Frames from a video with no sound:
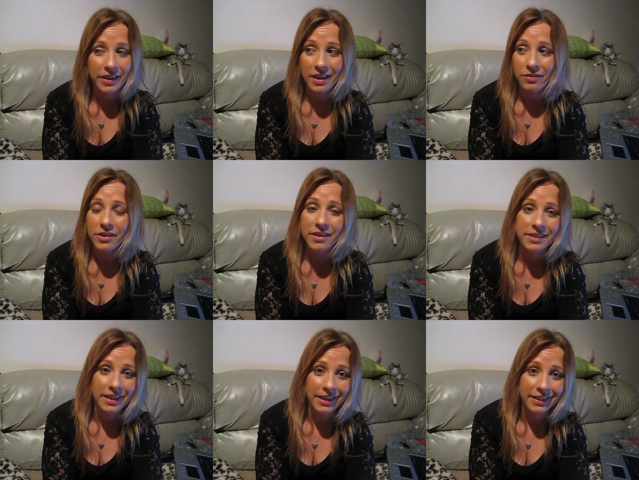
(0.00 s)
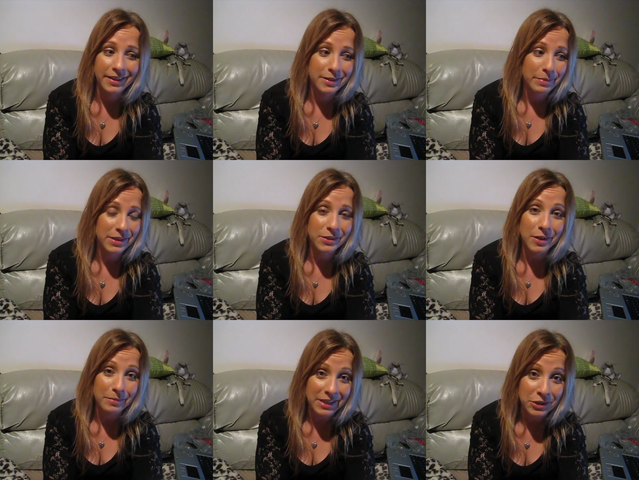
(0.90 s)
And I've noticed lately there's been
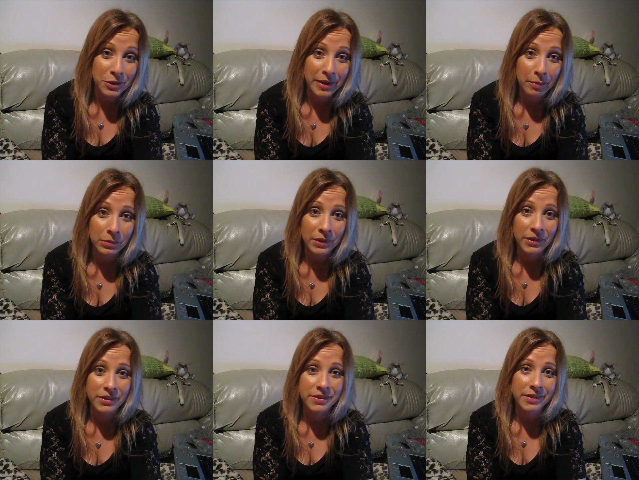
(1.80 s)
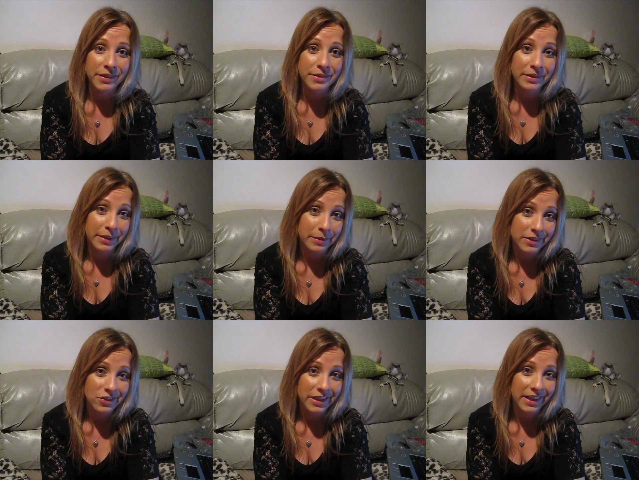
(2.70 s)
so many new uploads, so it's really
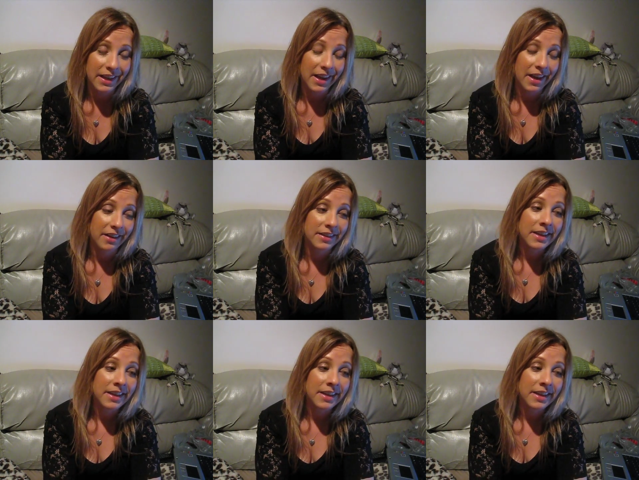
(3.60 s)
worth checking out.